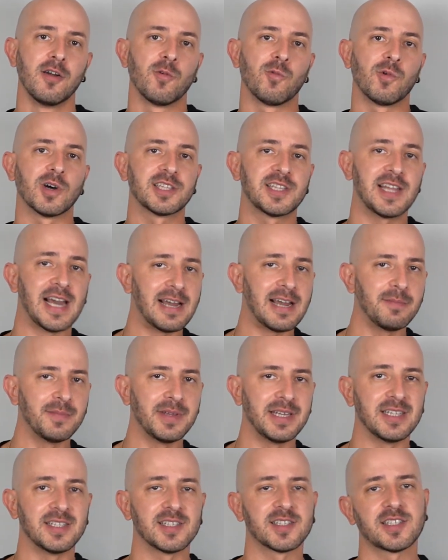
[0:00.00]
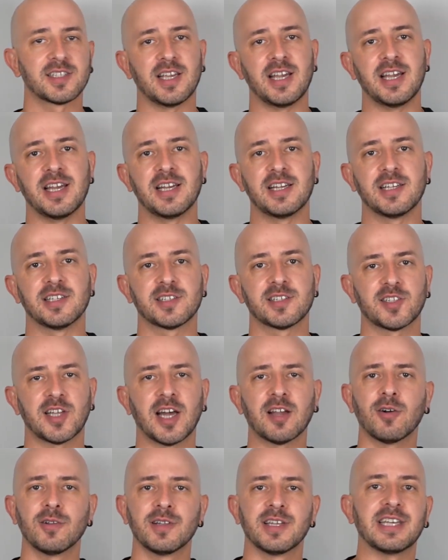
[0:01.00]
What that means is
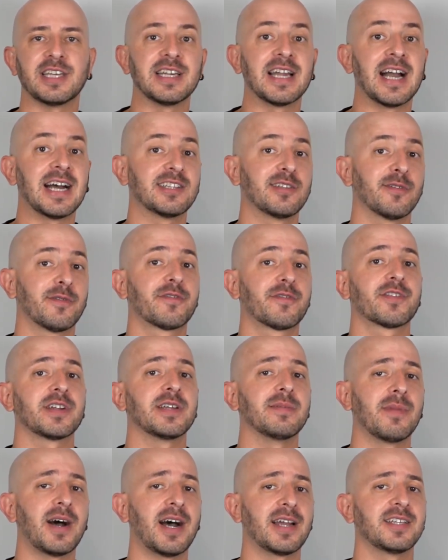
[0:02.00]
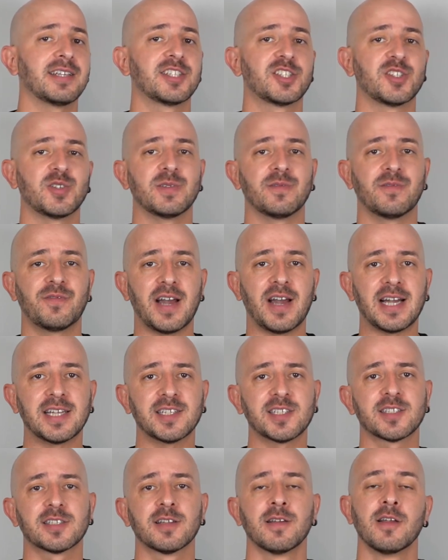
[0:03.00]
not only he got the free money to
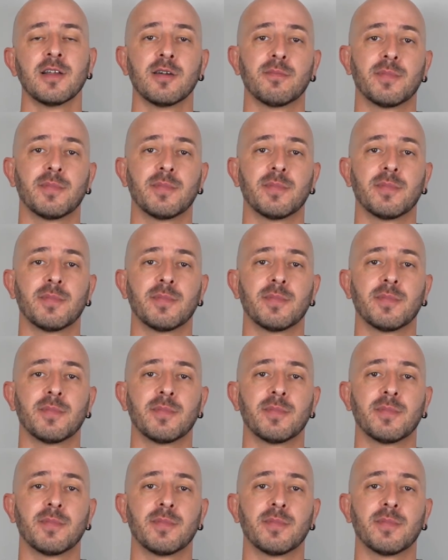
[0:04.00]
invest,